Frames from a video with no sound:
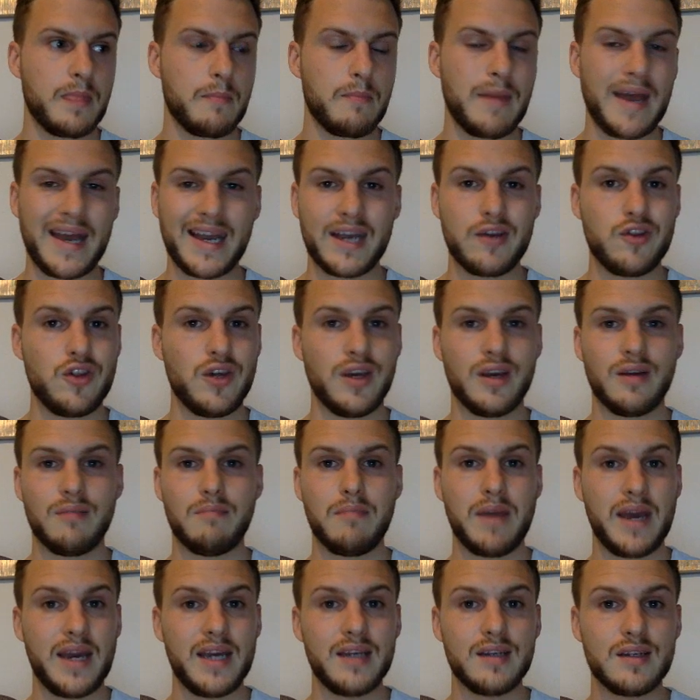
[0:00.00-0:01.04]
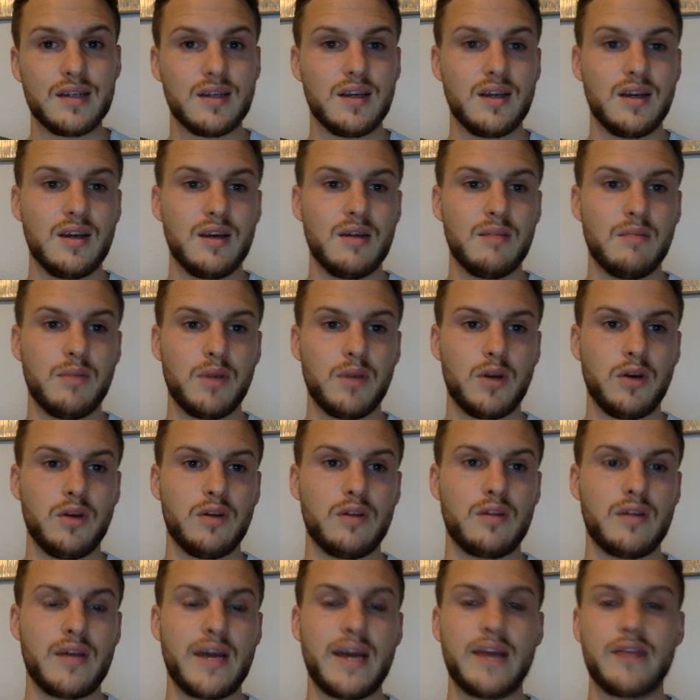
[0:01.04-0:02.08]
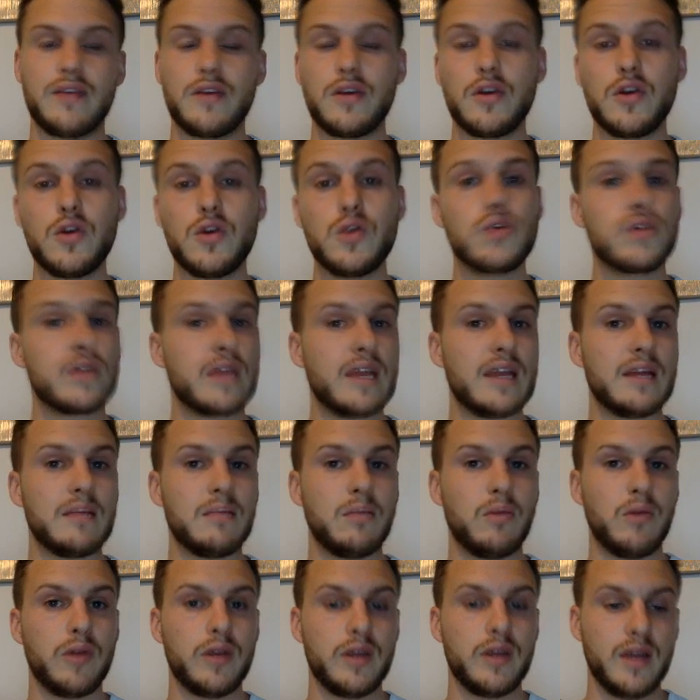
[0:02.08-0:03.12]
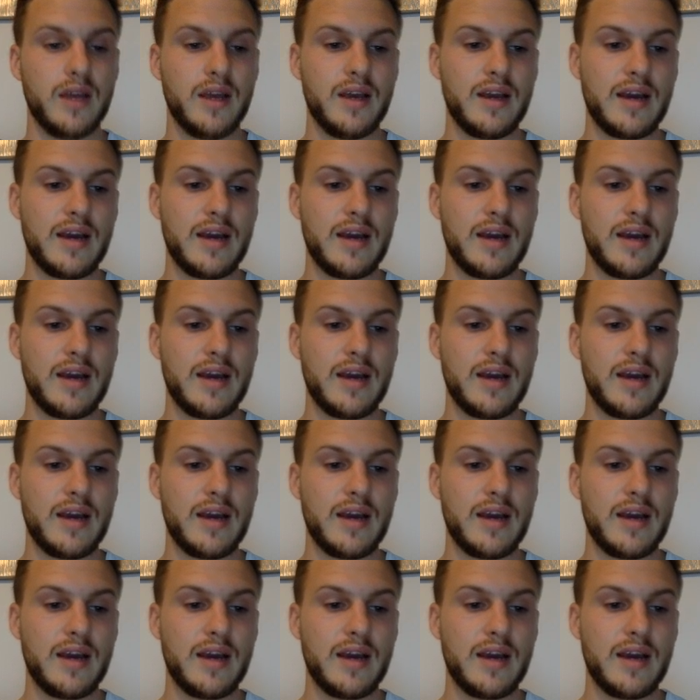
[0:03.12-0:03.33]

packaging made, because that is a huge selling point